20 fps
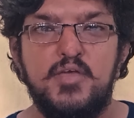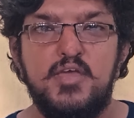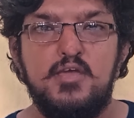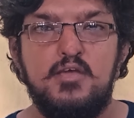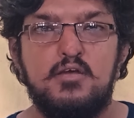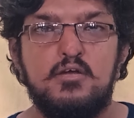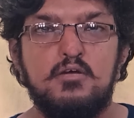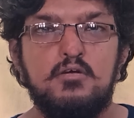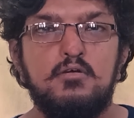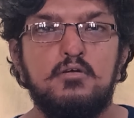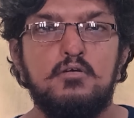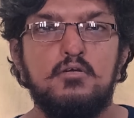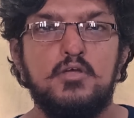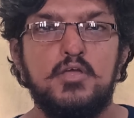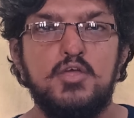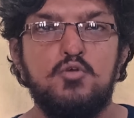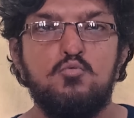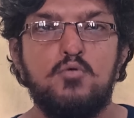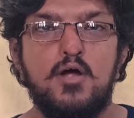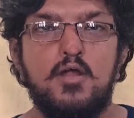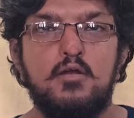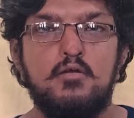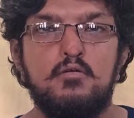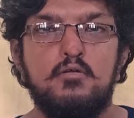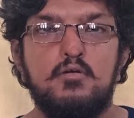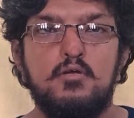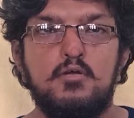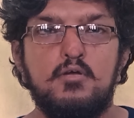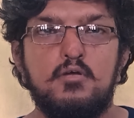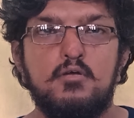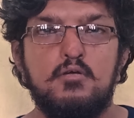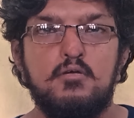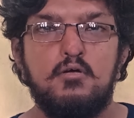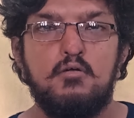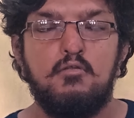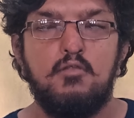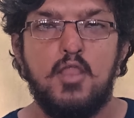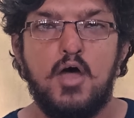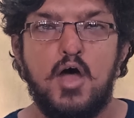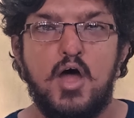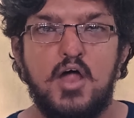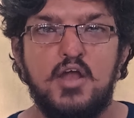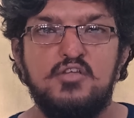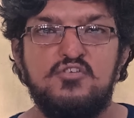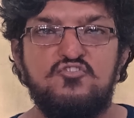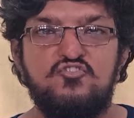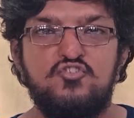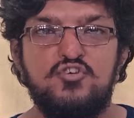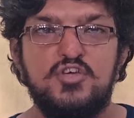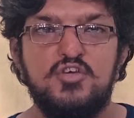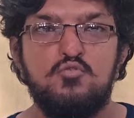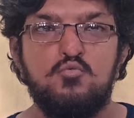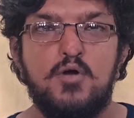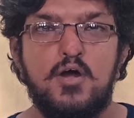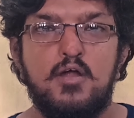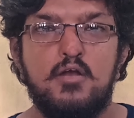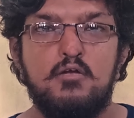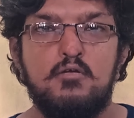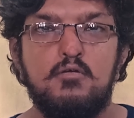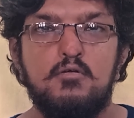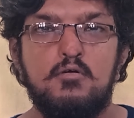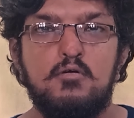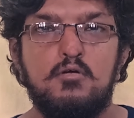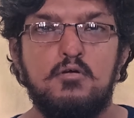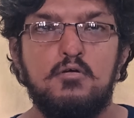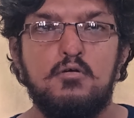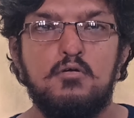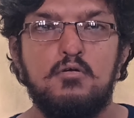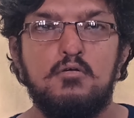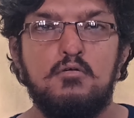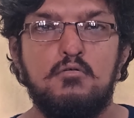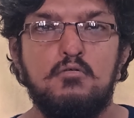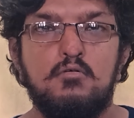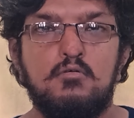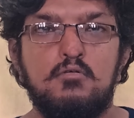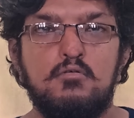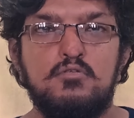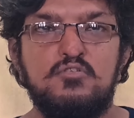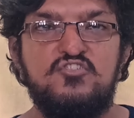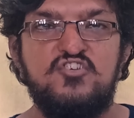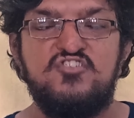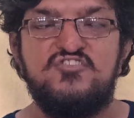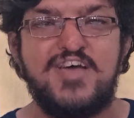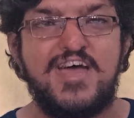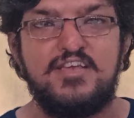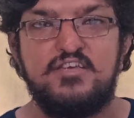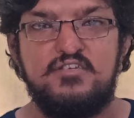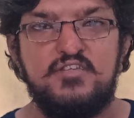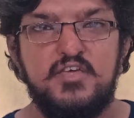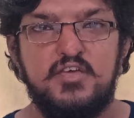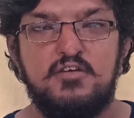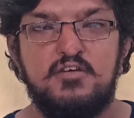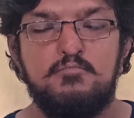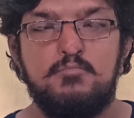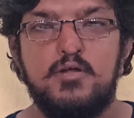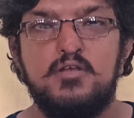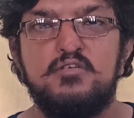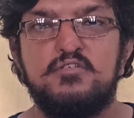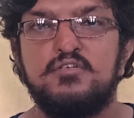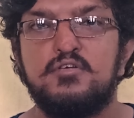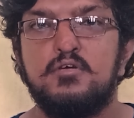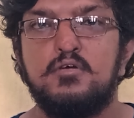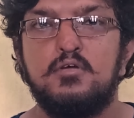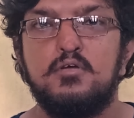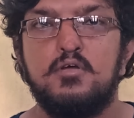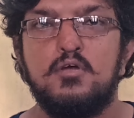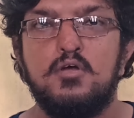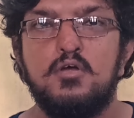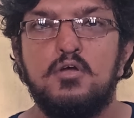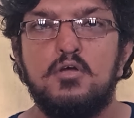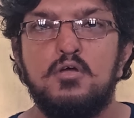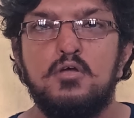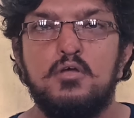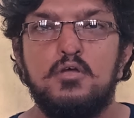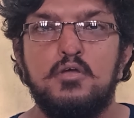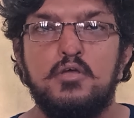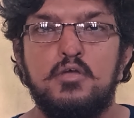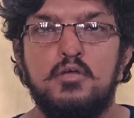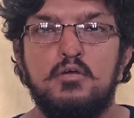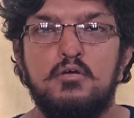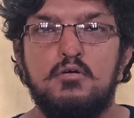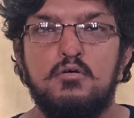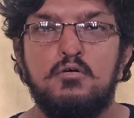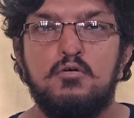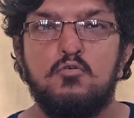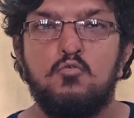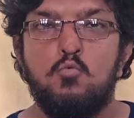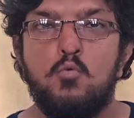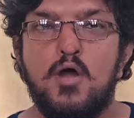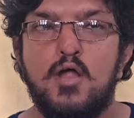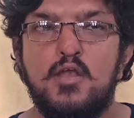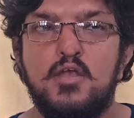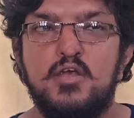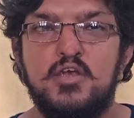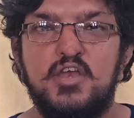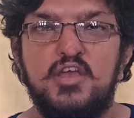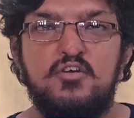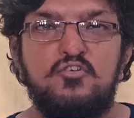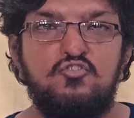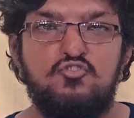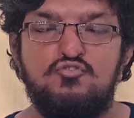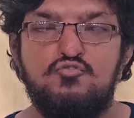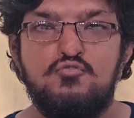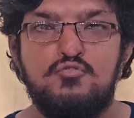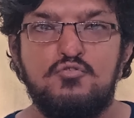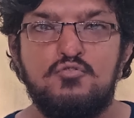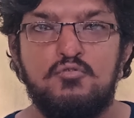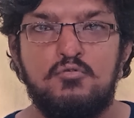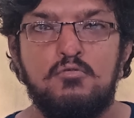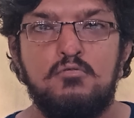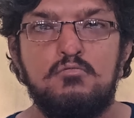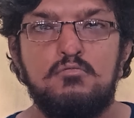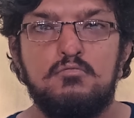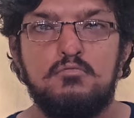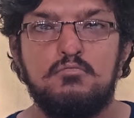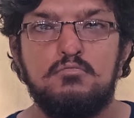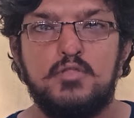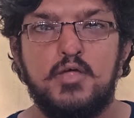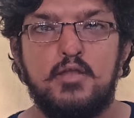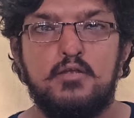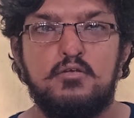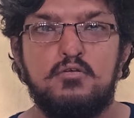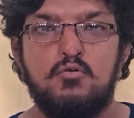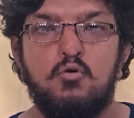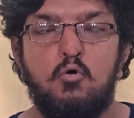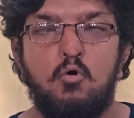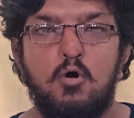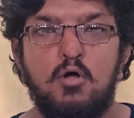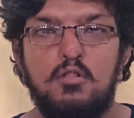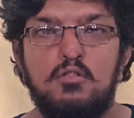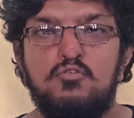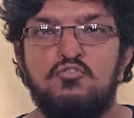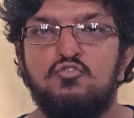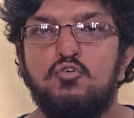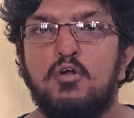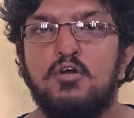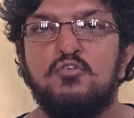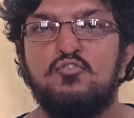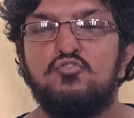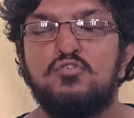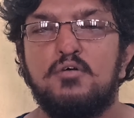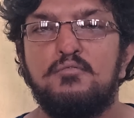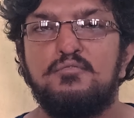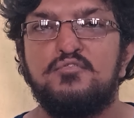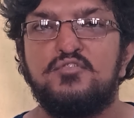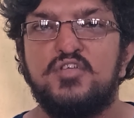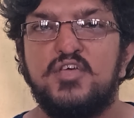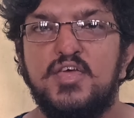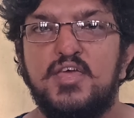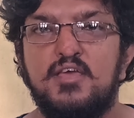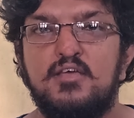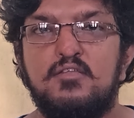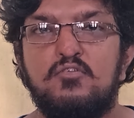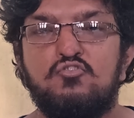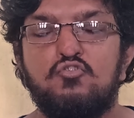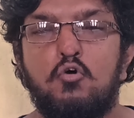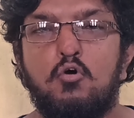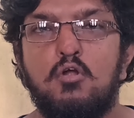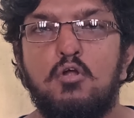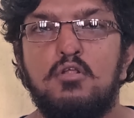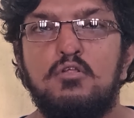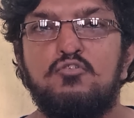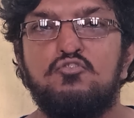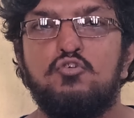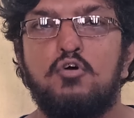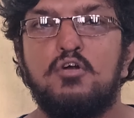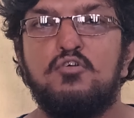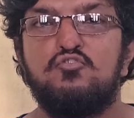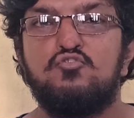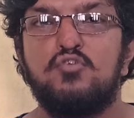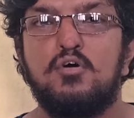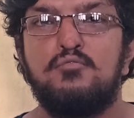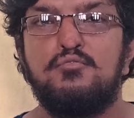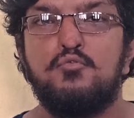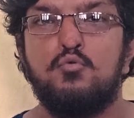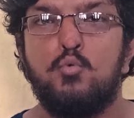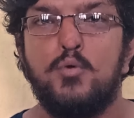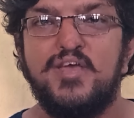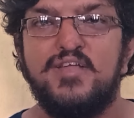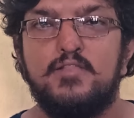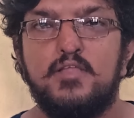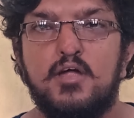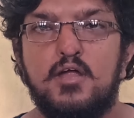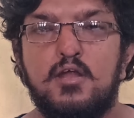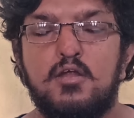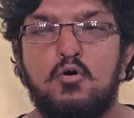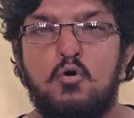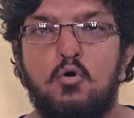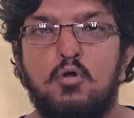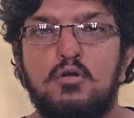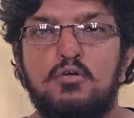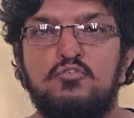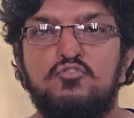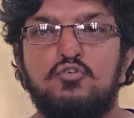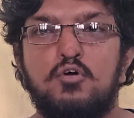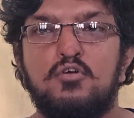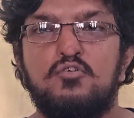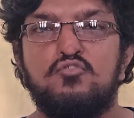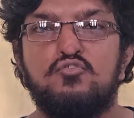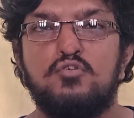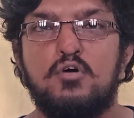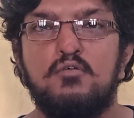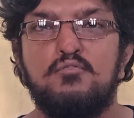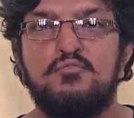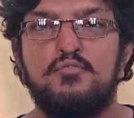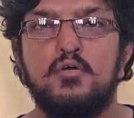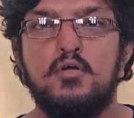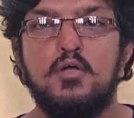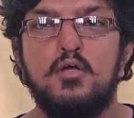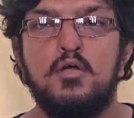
big, you are large, you are gigantic, but one needs to know that all sorts of things, all sorts of weather, all sorts of